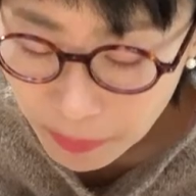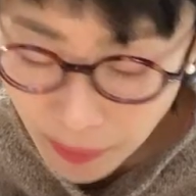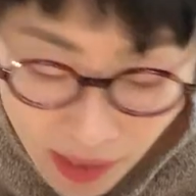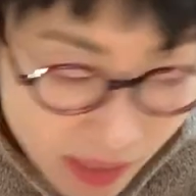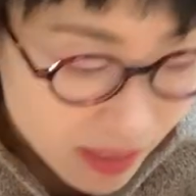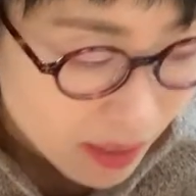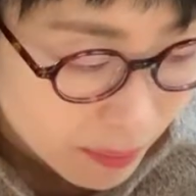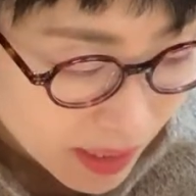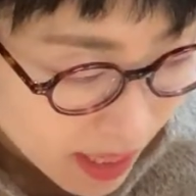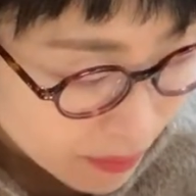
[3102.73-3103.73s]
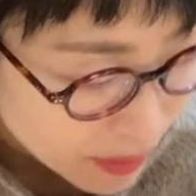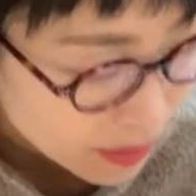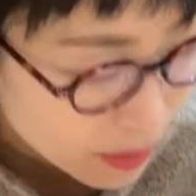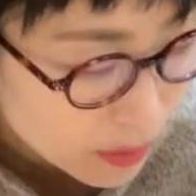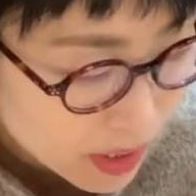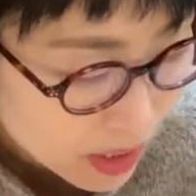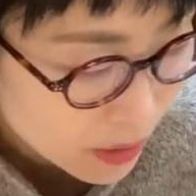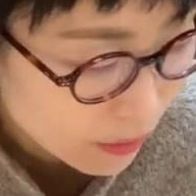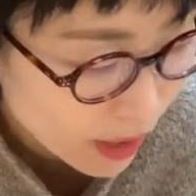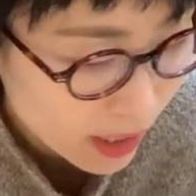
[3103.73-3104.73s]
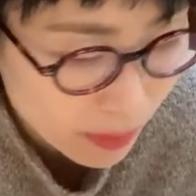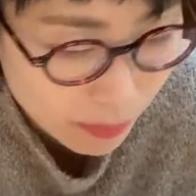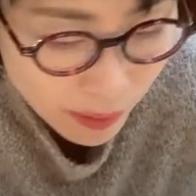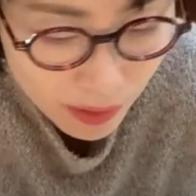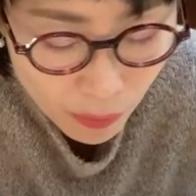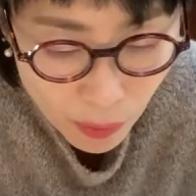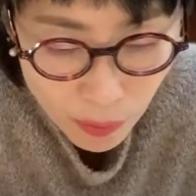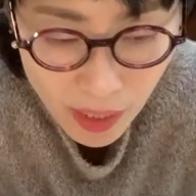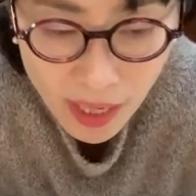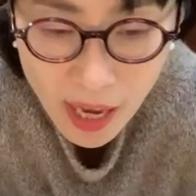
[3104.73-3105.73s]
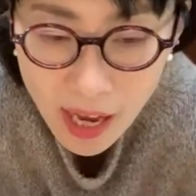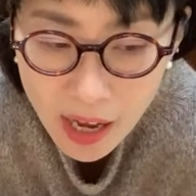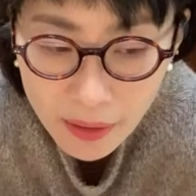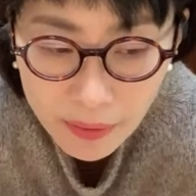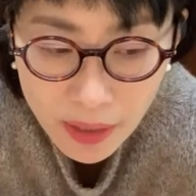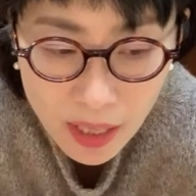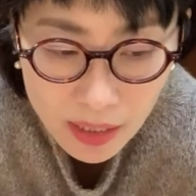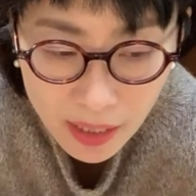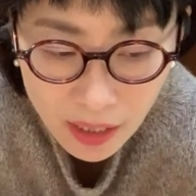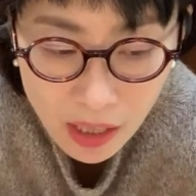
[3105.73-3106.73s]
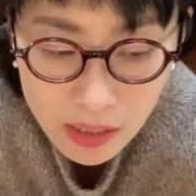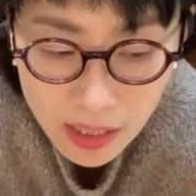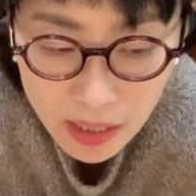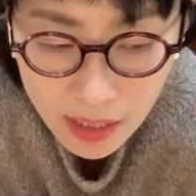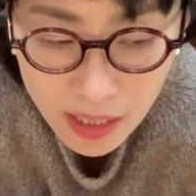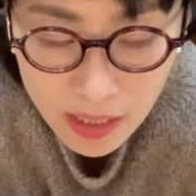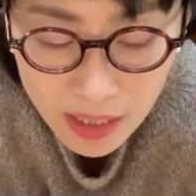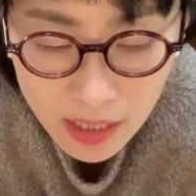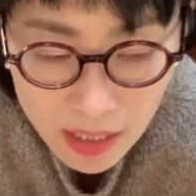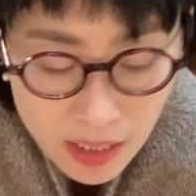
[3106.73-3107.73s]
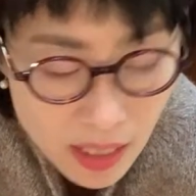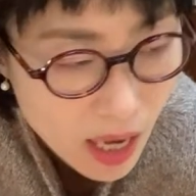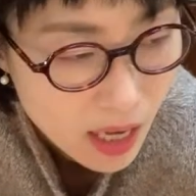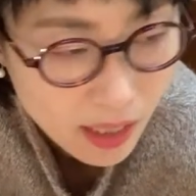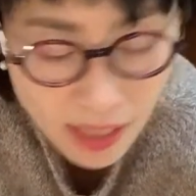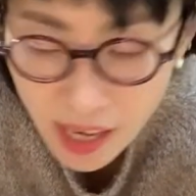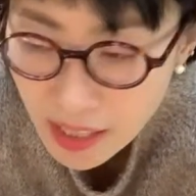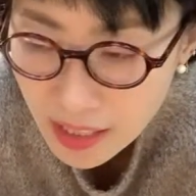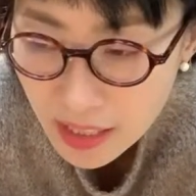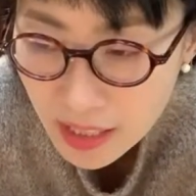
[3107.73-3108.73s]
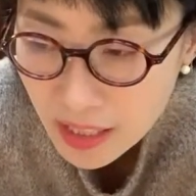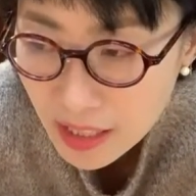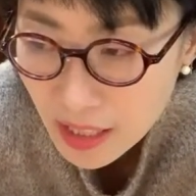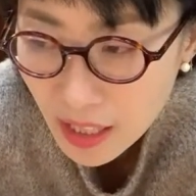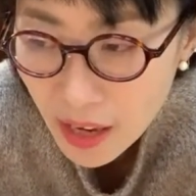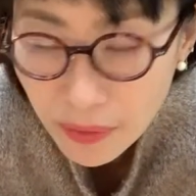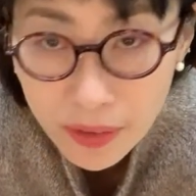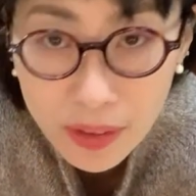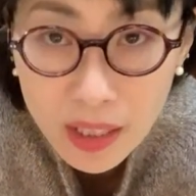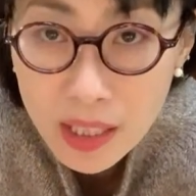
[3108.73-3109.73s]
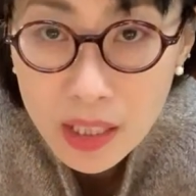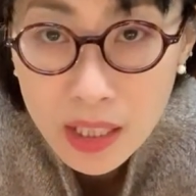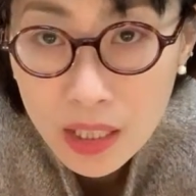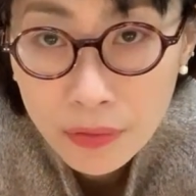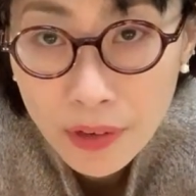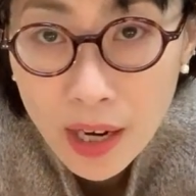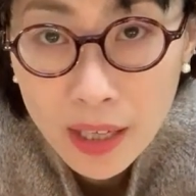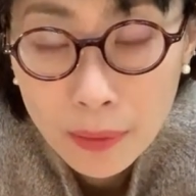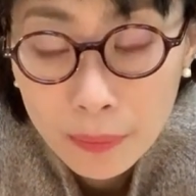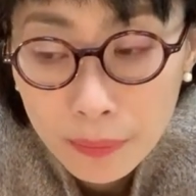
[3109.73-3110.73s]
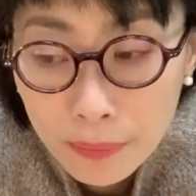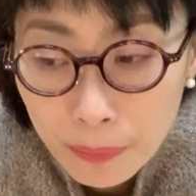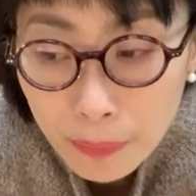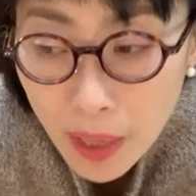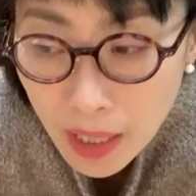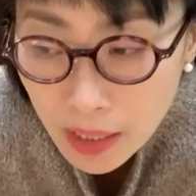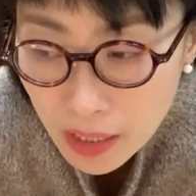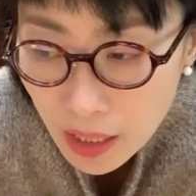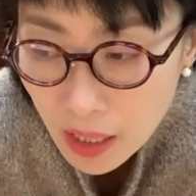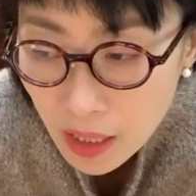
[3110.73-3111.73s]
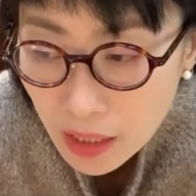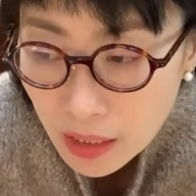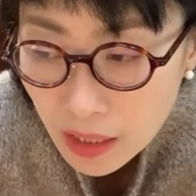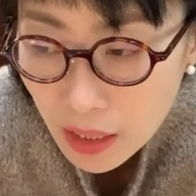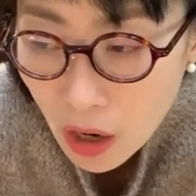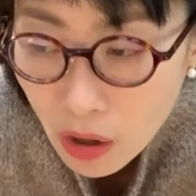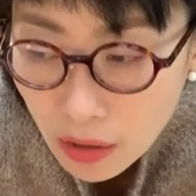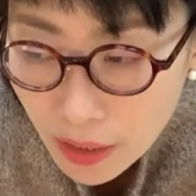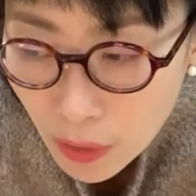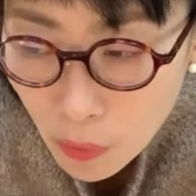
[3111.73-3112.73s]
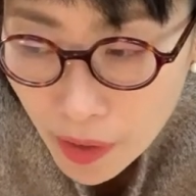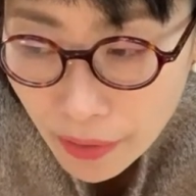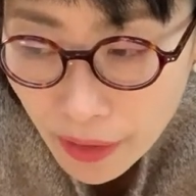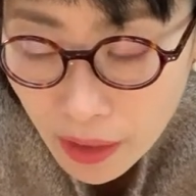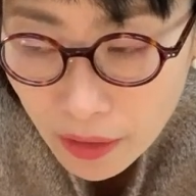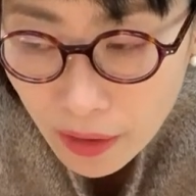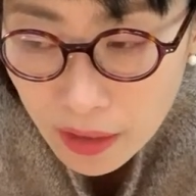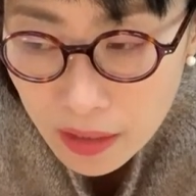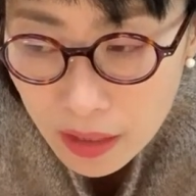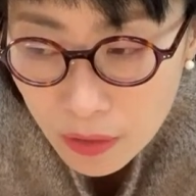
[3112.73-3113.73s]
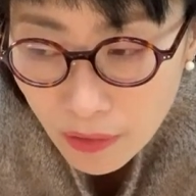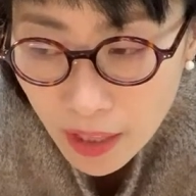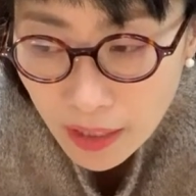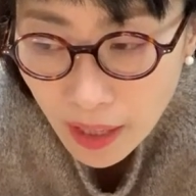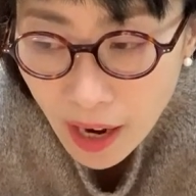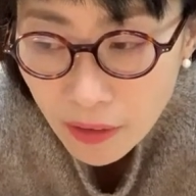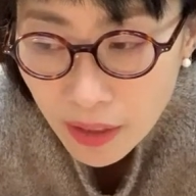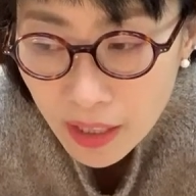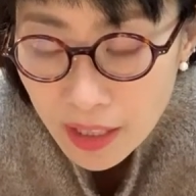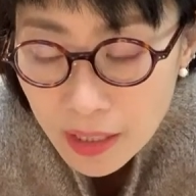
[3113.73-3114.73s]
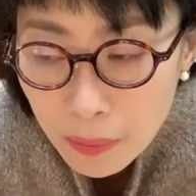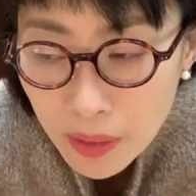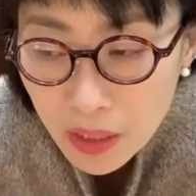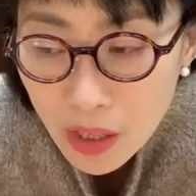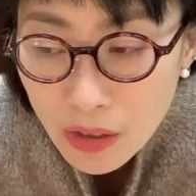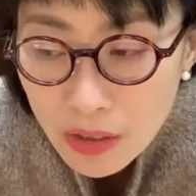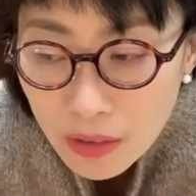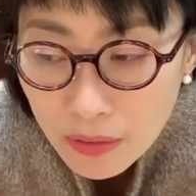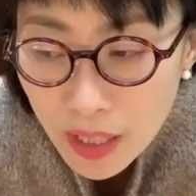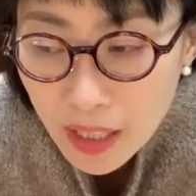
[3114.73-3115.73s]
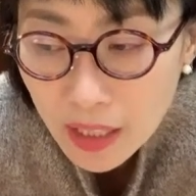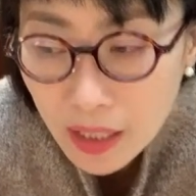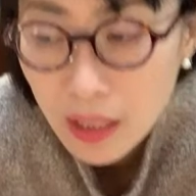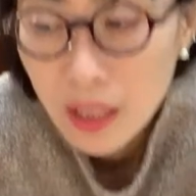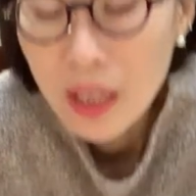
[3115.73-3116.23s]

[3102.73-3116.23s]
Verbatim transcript: but I mean everything was just fine but well, what I have like contact lenses glasses like everything is just fine but the only one thing they just find out is because of like